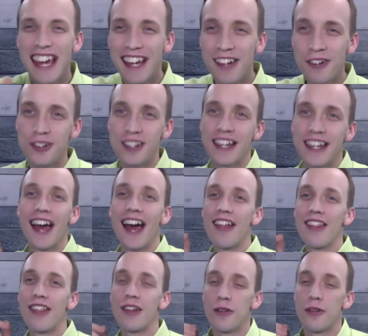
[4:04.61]
Interesting,
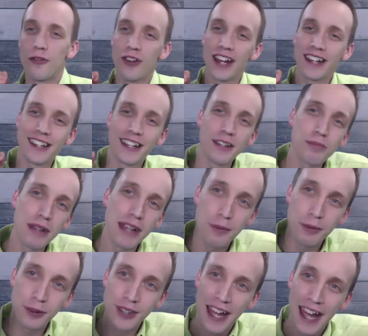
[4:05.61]
the, the fact that being
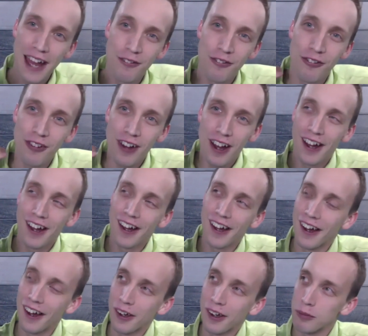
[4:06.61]
able to have uh,
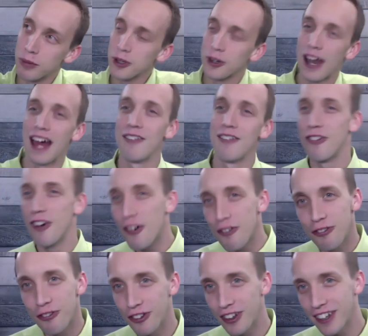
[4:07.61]
a computer have
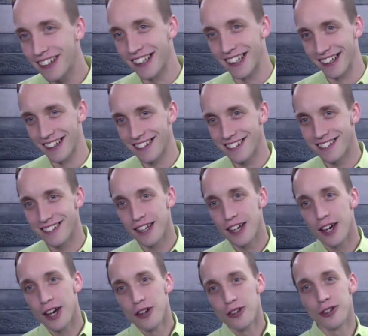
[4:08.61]
feelings.
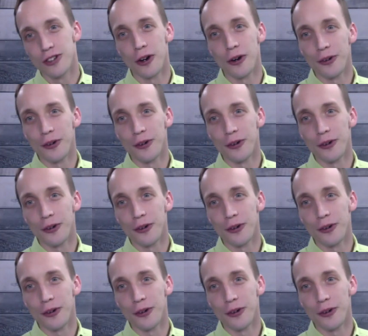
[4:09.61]
So